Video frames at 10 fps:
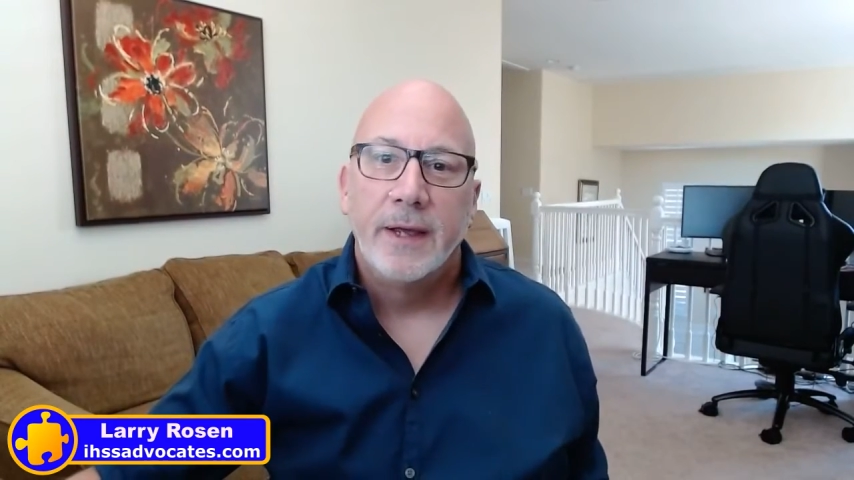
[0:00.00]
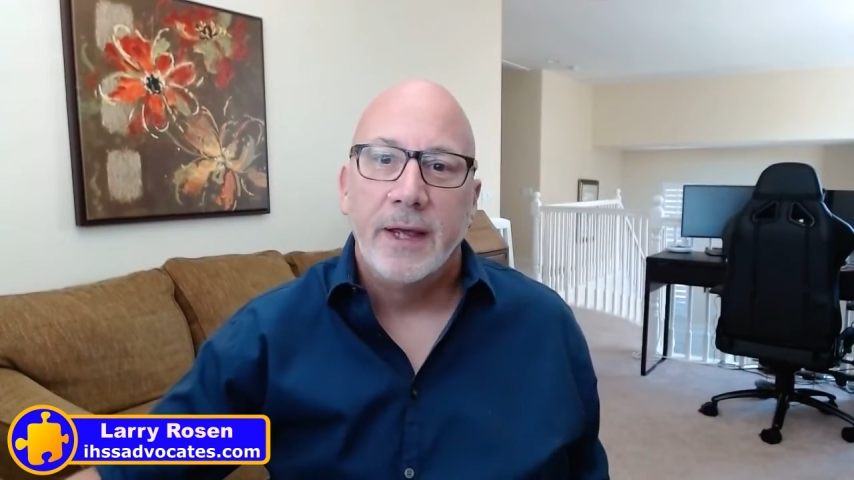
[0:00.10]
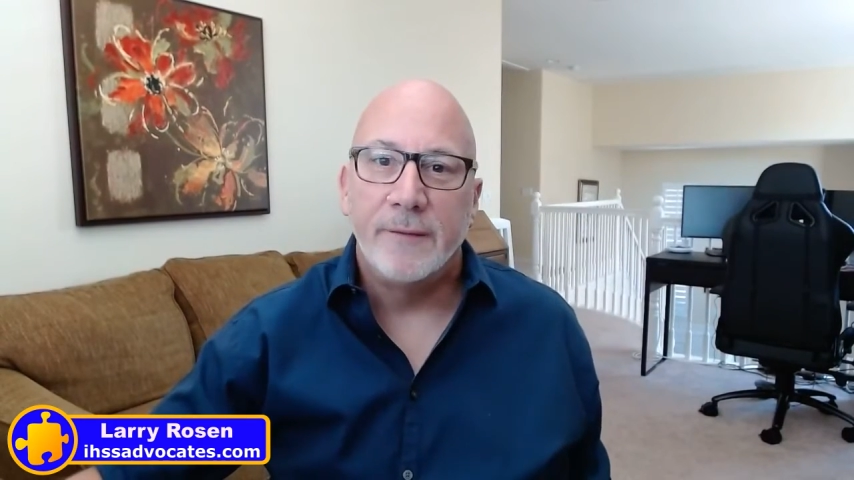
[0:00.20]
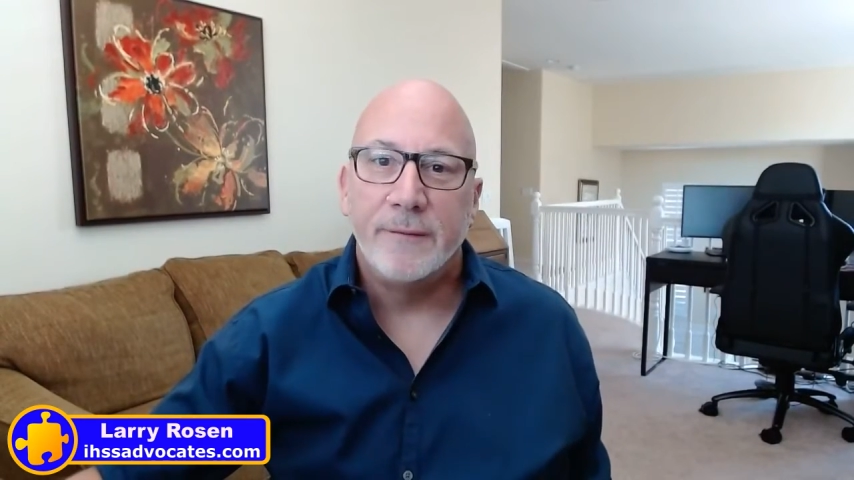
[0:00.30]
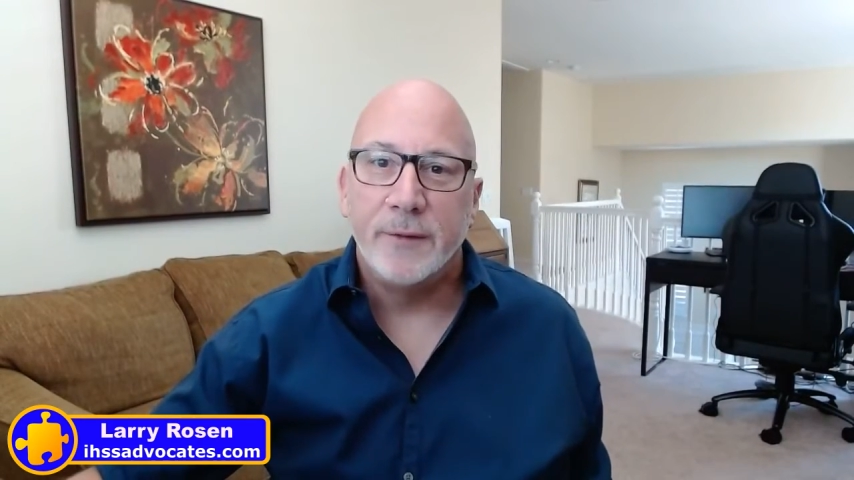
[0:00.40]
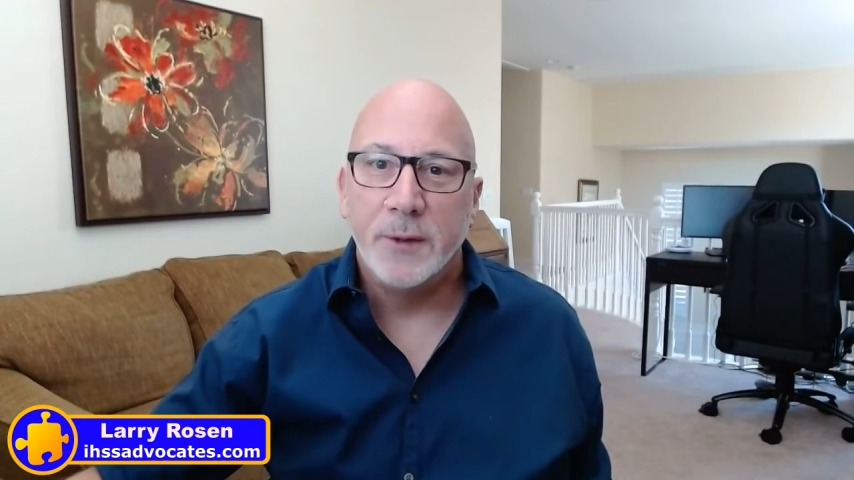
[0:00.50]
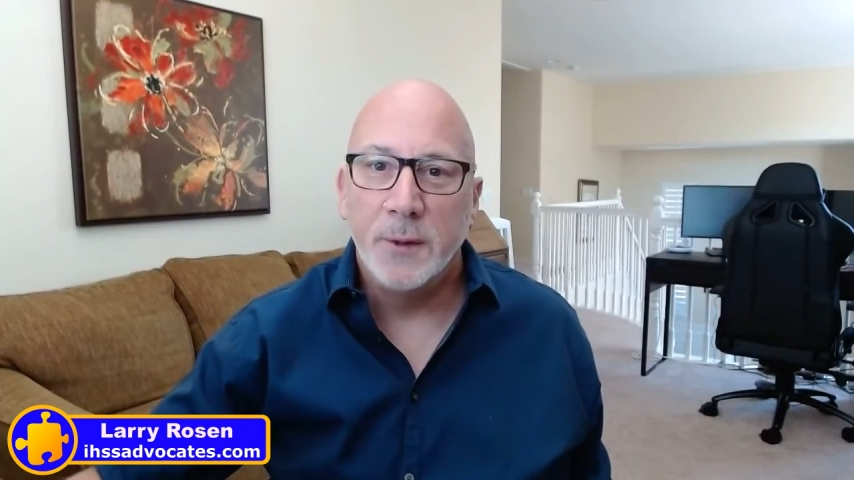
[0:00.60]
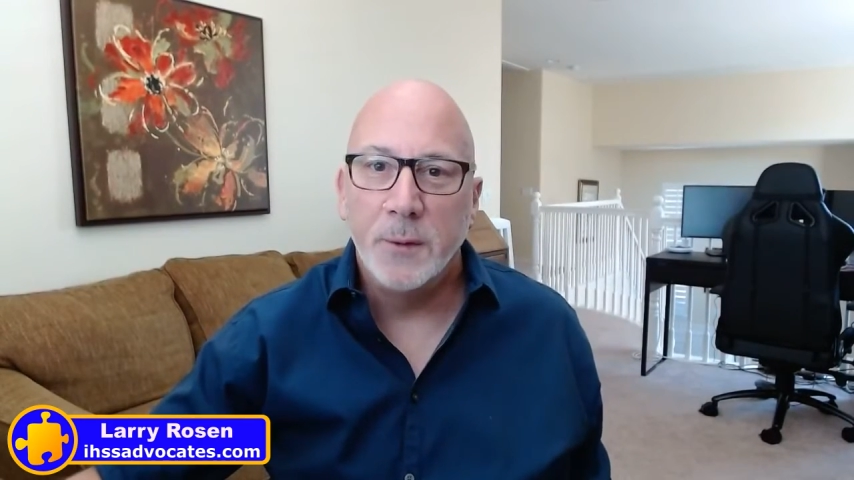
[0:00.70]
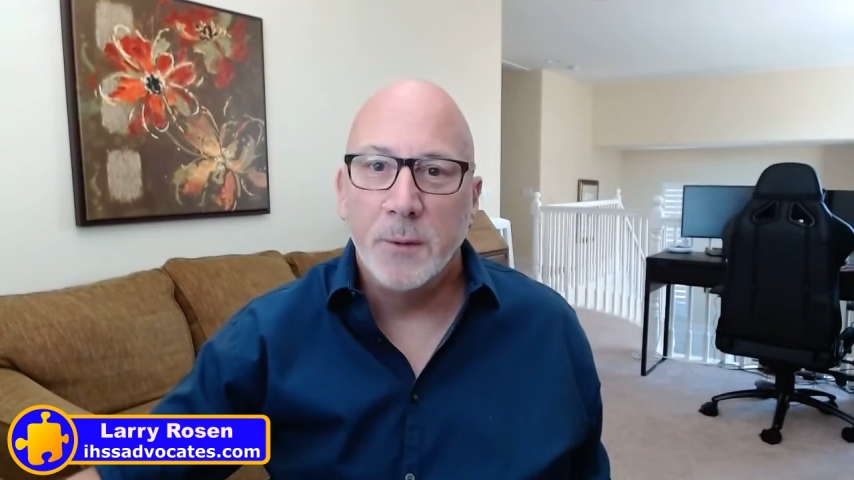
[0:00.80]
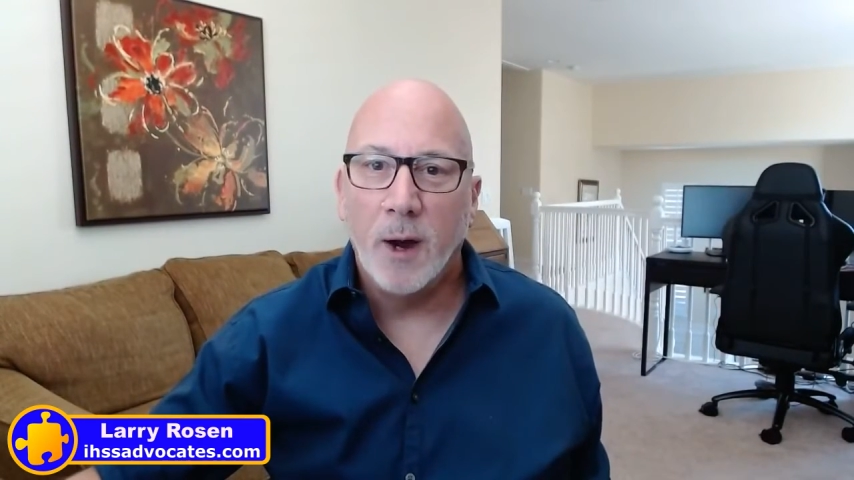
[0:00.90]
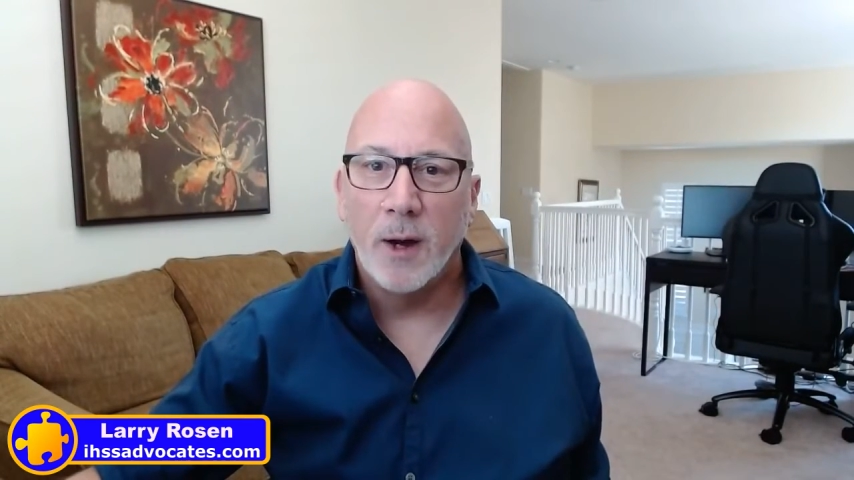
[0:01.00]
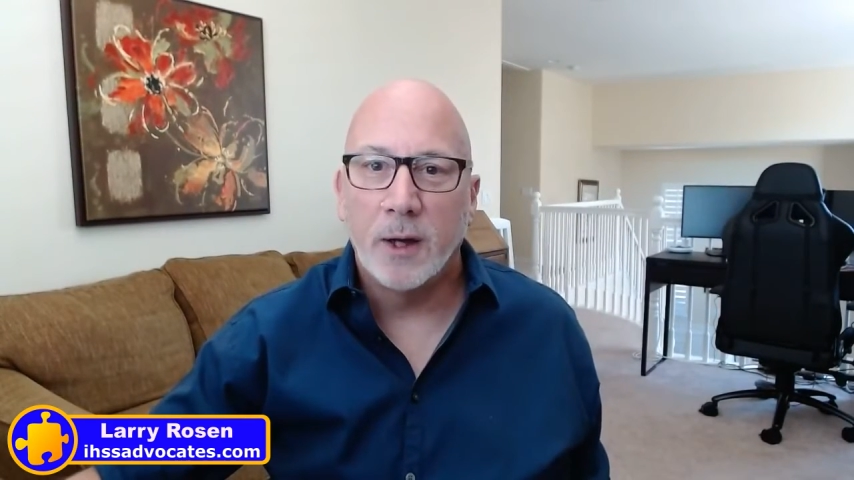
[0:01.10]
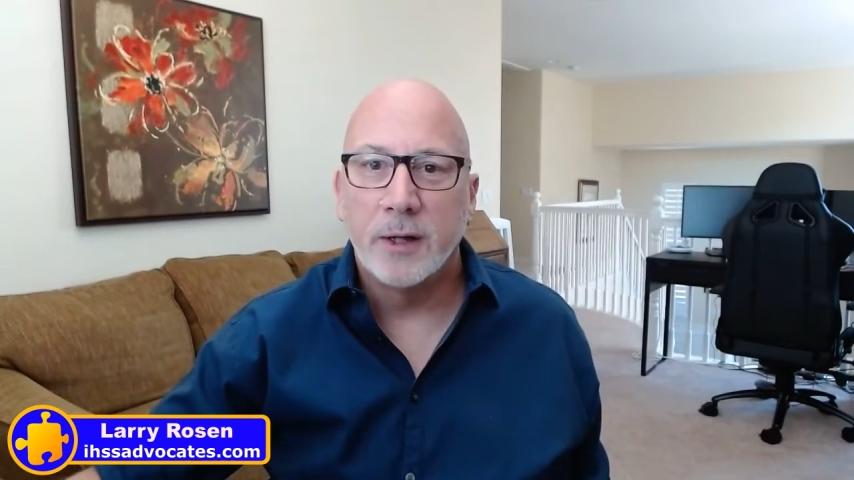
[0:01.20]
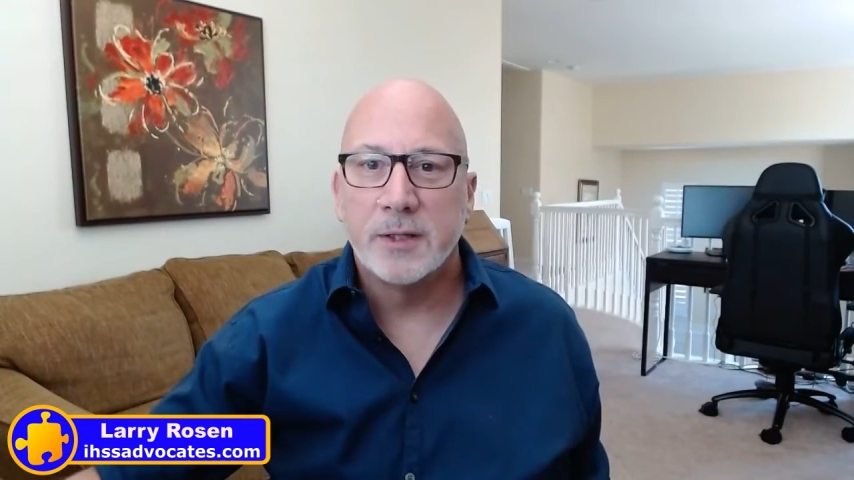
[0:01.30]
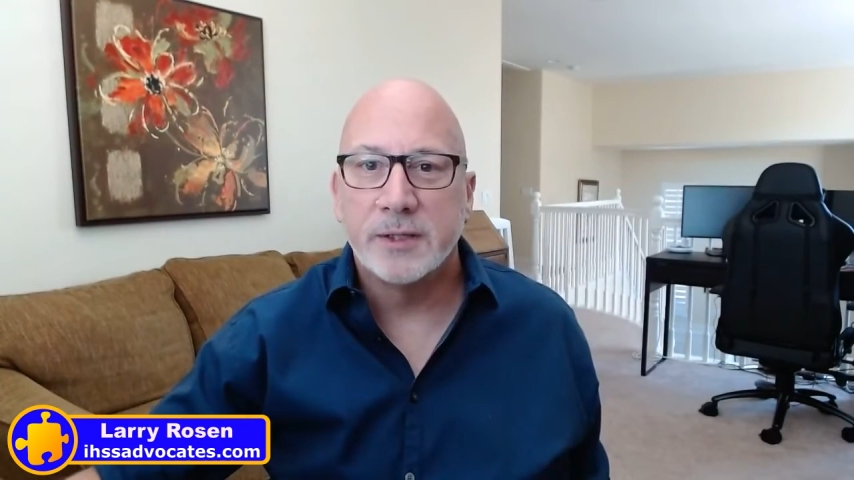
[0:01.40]
If you are
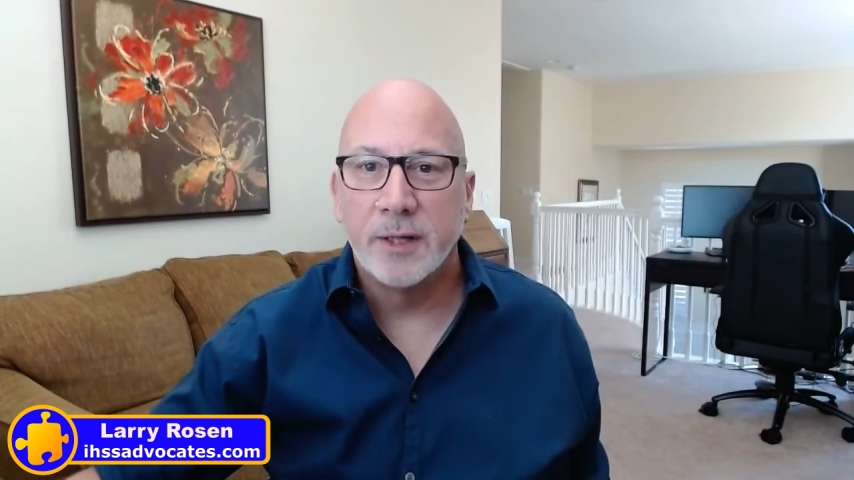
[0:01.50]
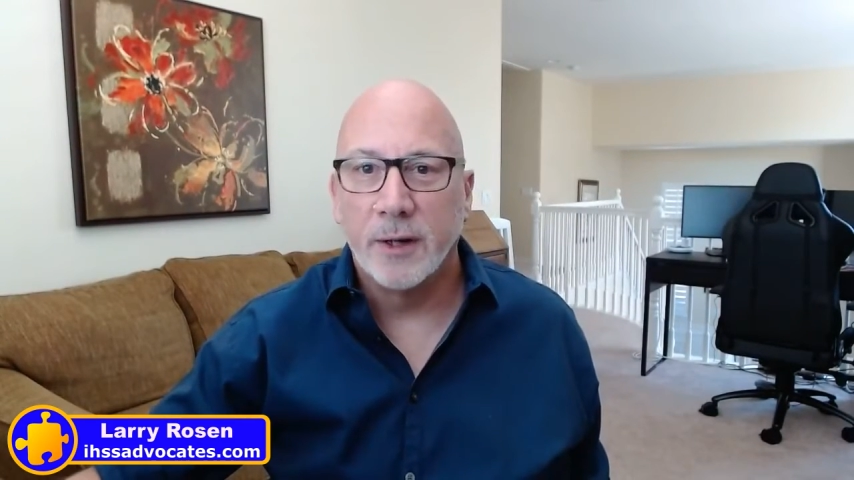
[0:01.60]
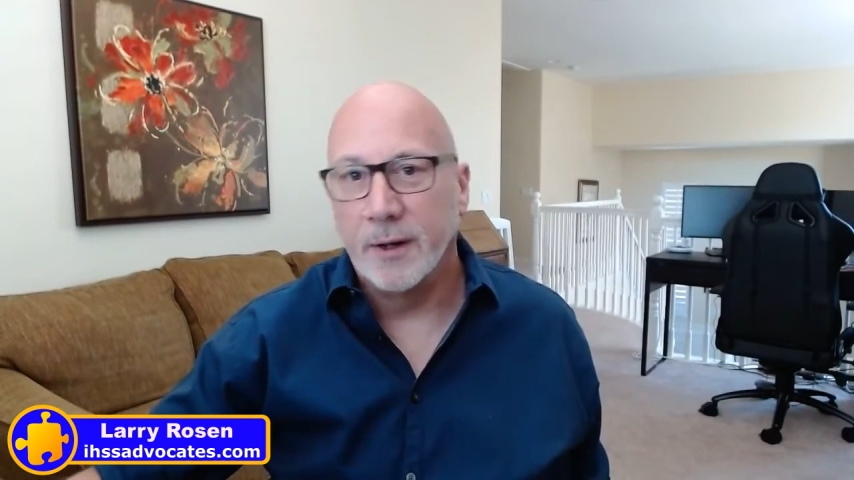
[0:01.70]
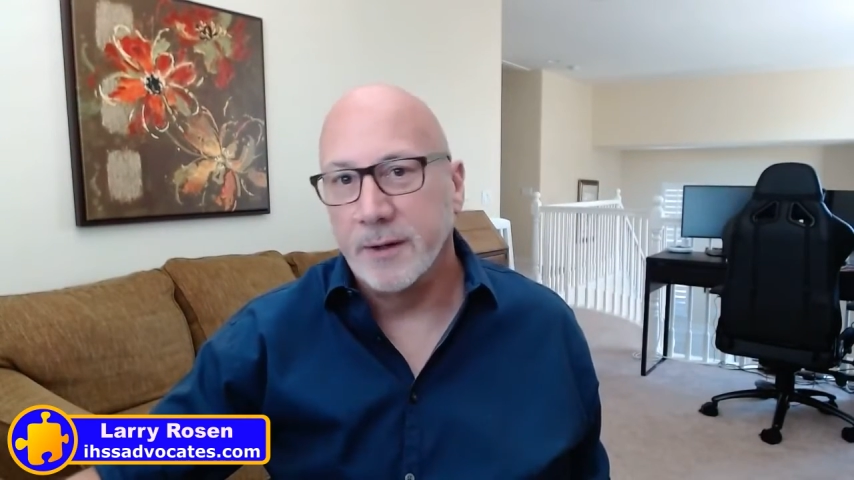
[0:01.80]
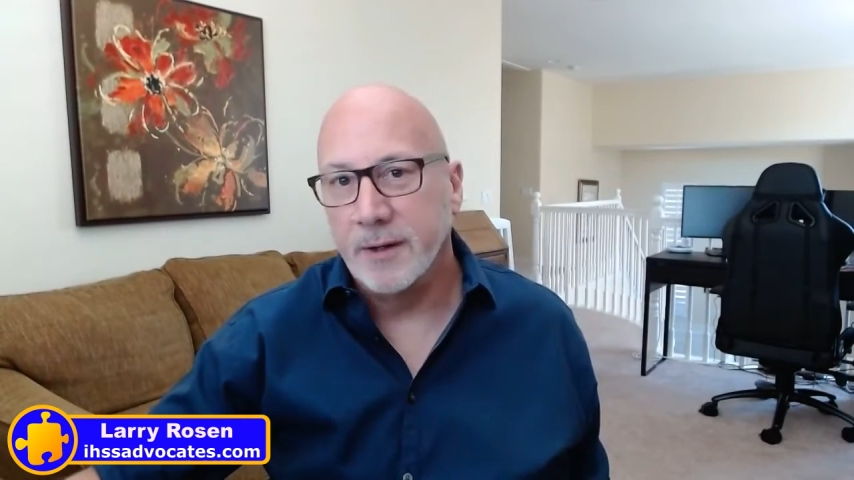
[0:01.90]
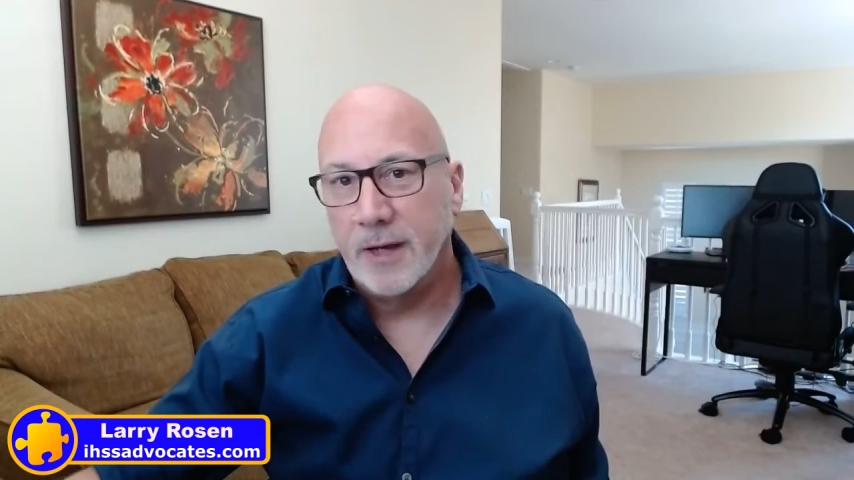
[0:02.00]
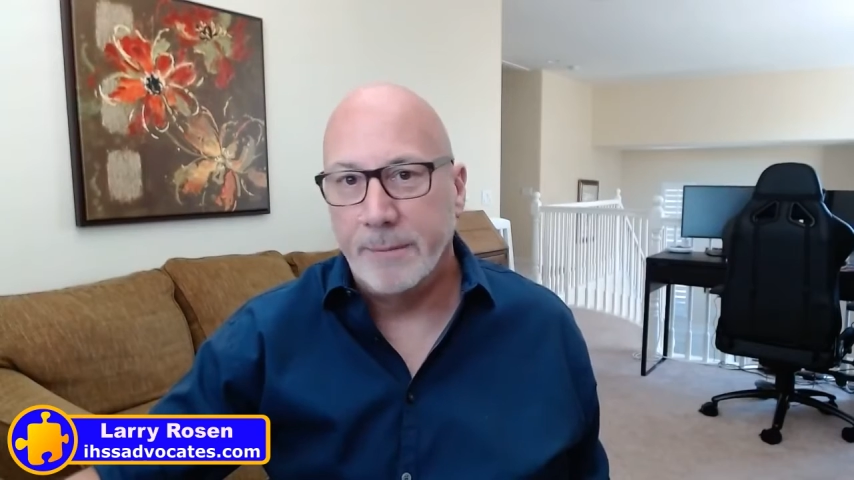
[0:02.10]
concerned